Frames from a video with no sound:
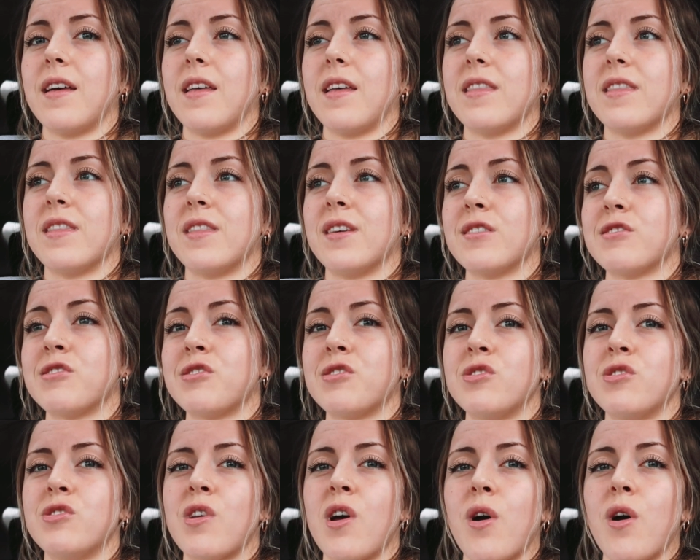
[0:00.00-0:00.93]
there's
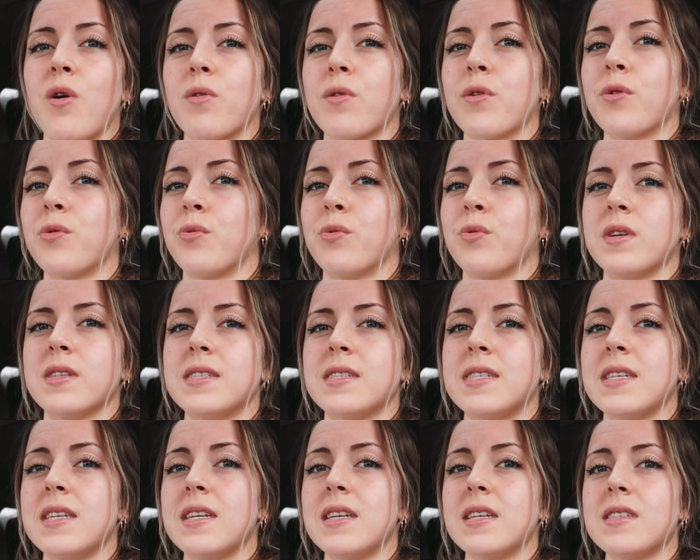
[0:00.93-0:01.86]
no
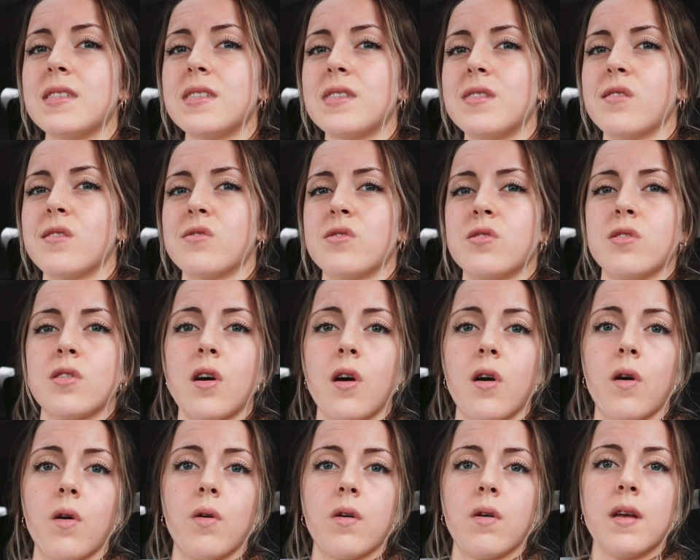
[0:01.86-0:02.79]
coincidence, there's
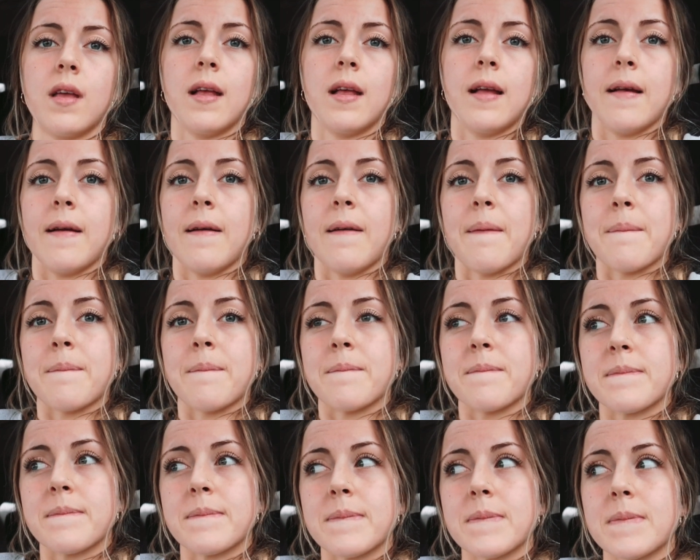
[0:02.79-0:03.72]
no,
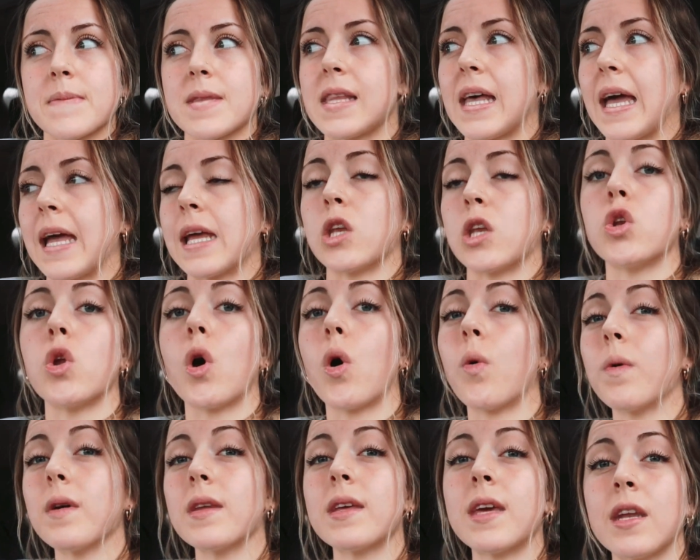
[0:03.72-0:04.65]
like, no
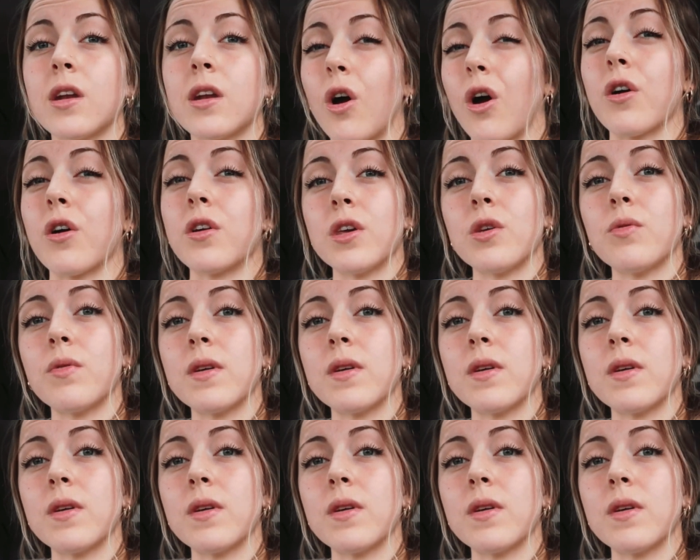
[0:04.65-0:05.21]
one can argue